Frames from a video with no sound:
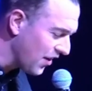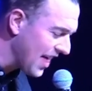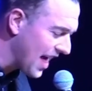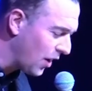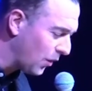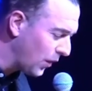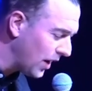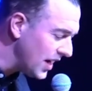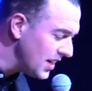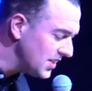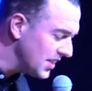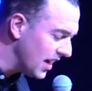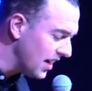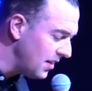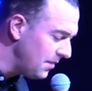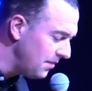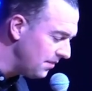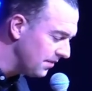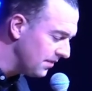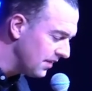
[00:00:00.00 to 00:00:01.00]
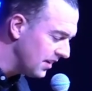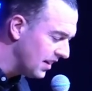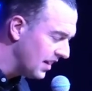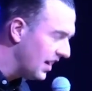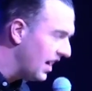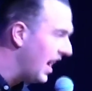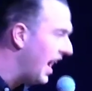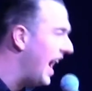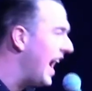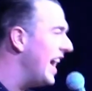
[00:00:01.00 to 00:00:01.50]
reason,
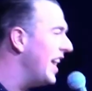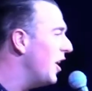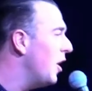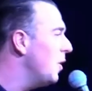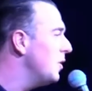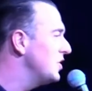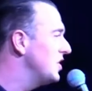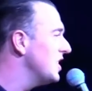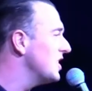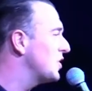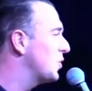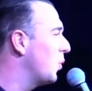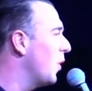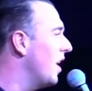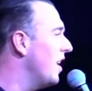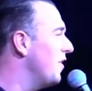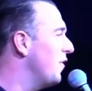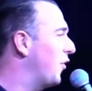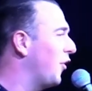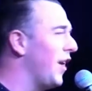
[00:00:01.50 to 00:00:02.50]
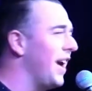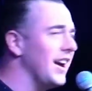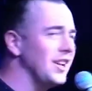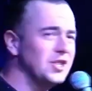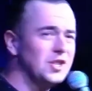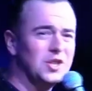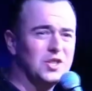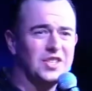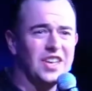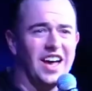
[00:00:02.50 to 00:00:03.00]
I don't just run for
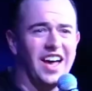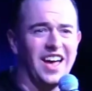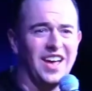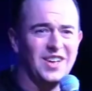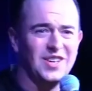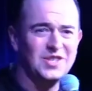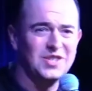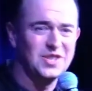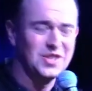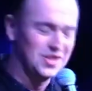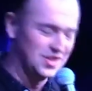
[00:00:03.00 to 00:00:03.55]
exercise.